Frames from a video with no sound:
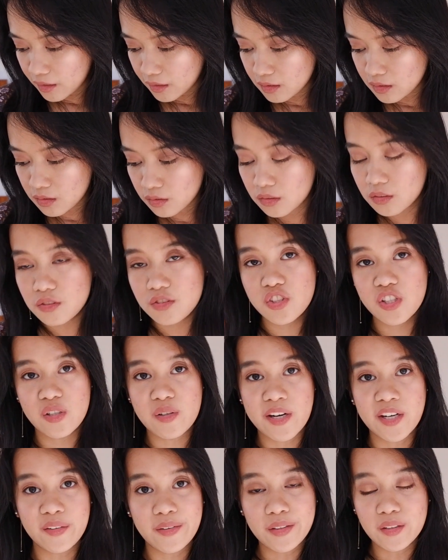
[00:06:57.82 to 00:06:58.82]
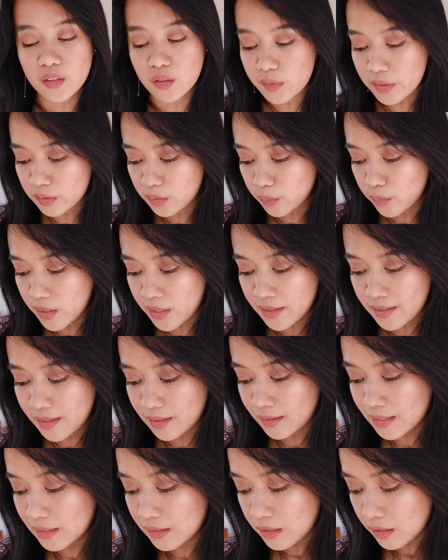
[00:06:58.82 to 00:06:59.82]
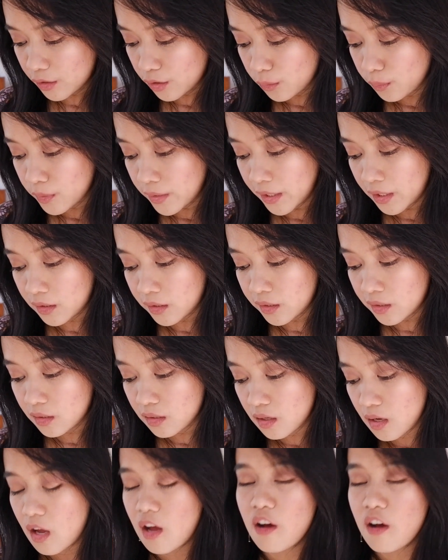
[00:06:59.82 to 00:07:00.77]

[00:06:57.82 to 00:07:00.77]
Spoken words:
so January 2021, that accumulated